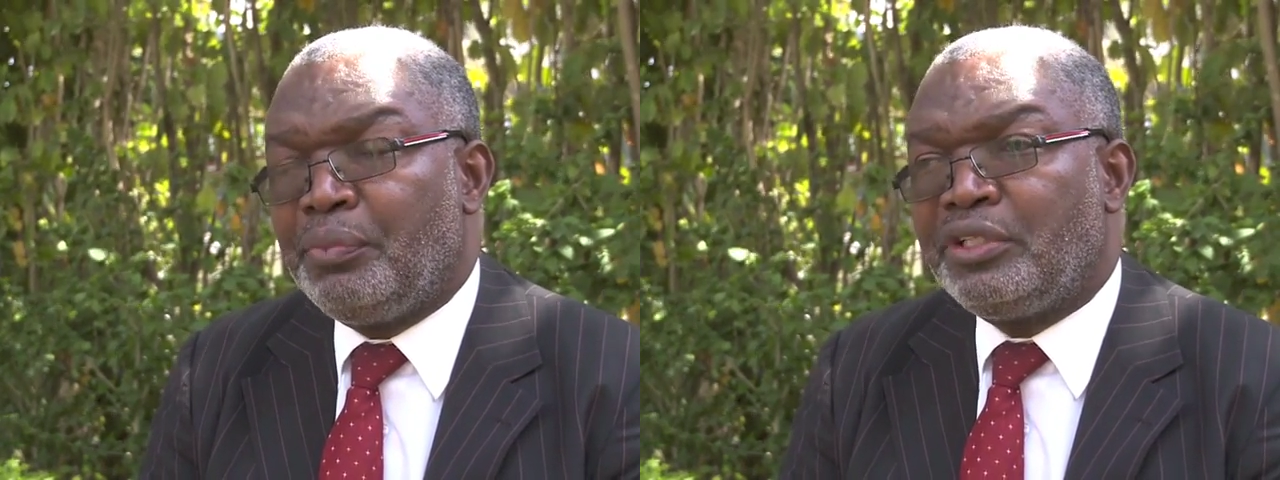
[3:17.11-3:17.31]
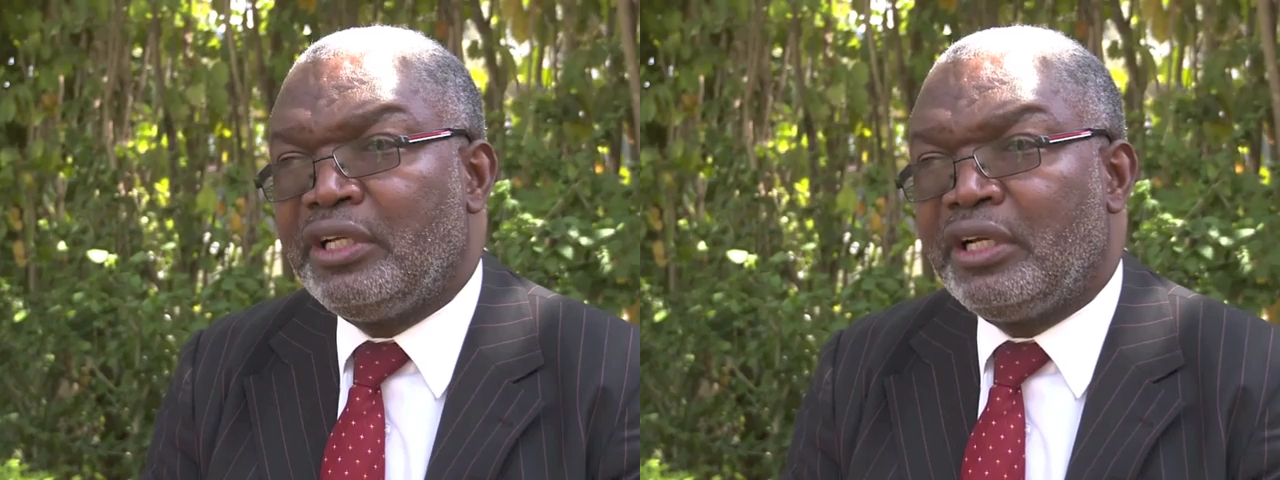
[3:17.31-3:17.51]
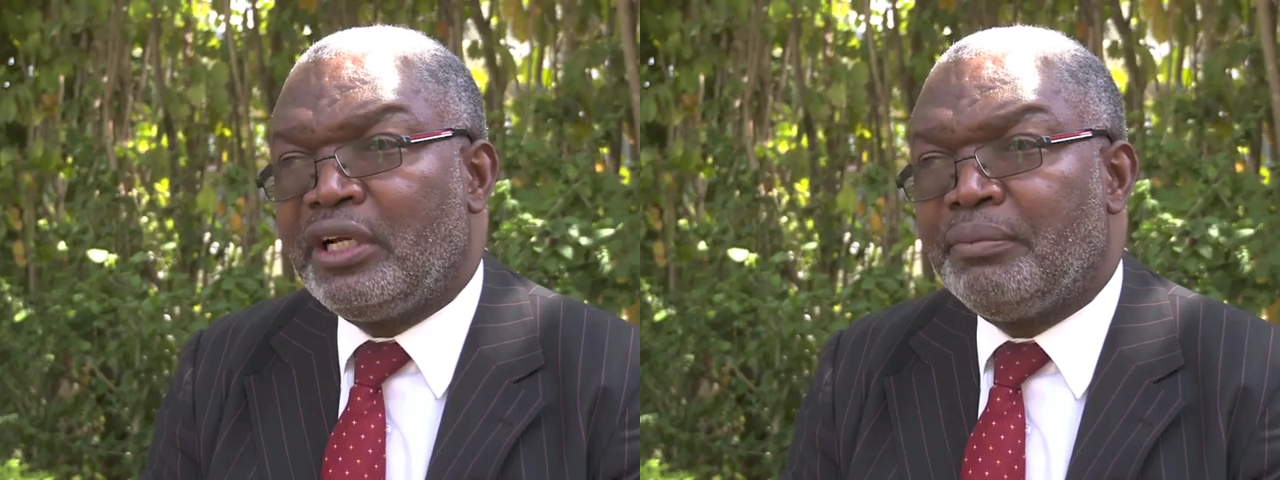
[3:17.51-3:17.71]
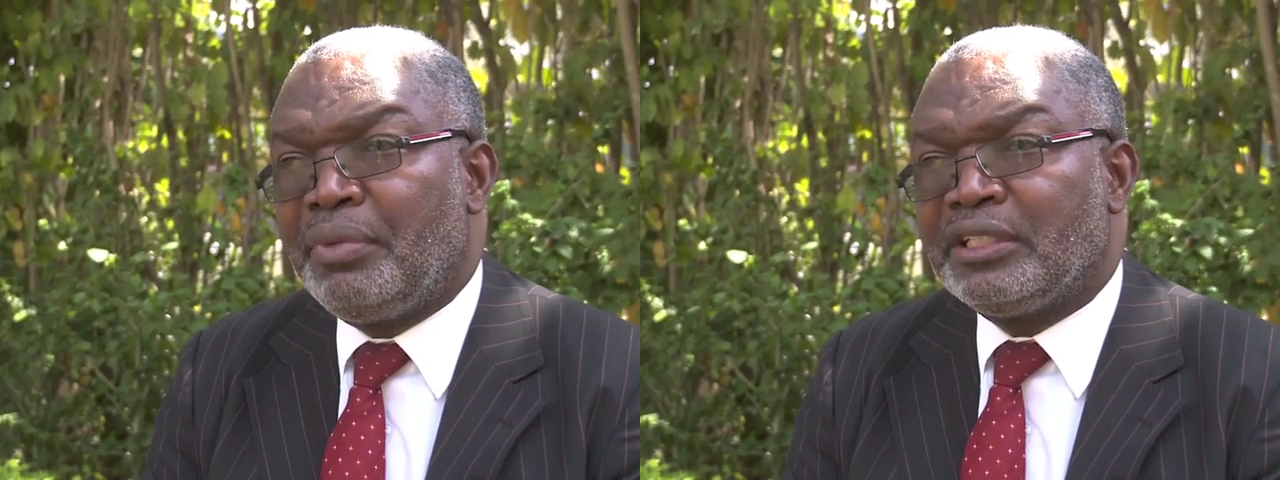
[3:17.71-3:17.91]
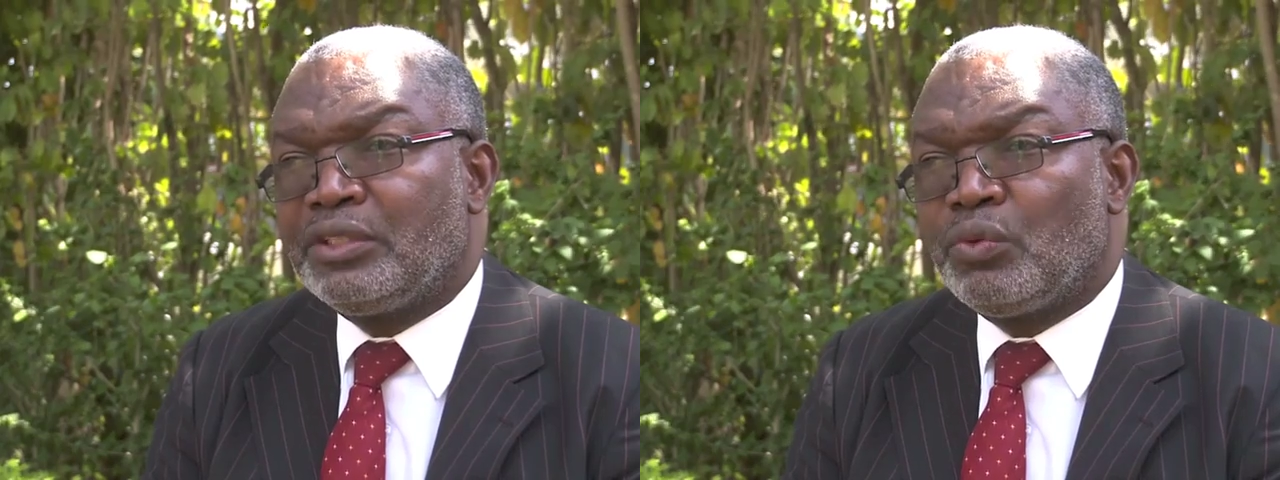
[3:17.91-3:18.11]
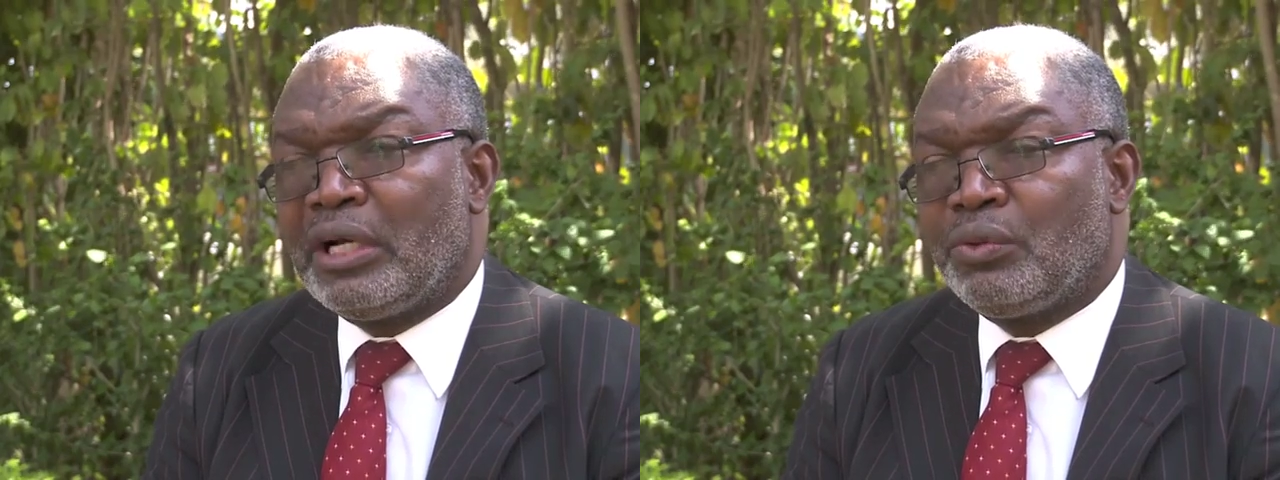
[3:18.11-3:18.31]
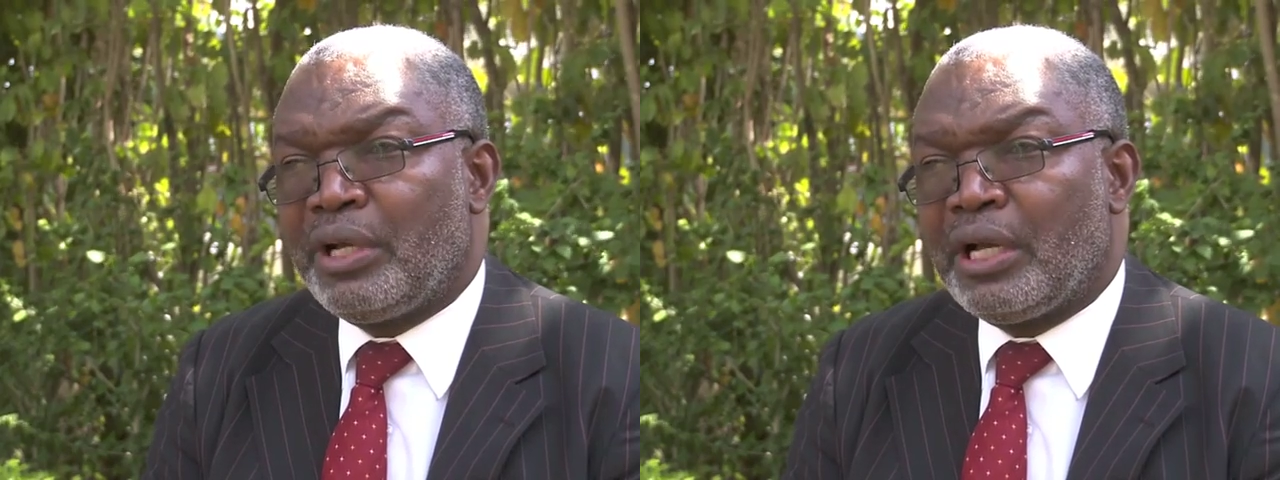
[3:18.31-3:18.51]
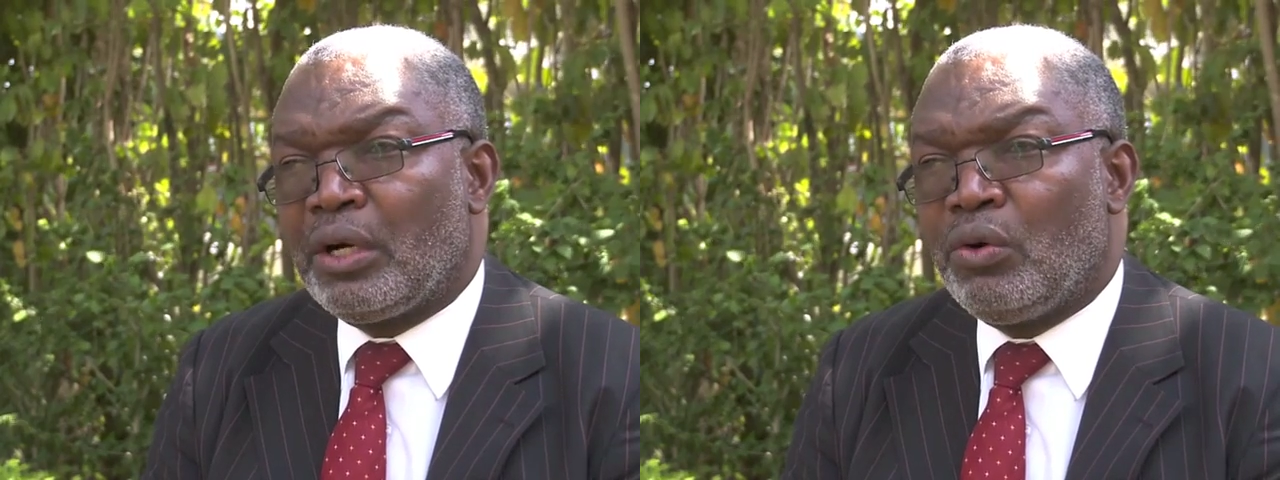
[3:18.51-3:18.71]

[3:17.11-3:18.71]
putting in place what we are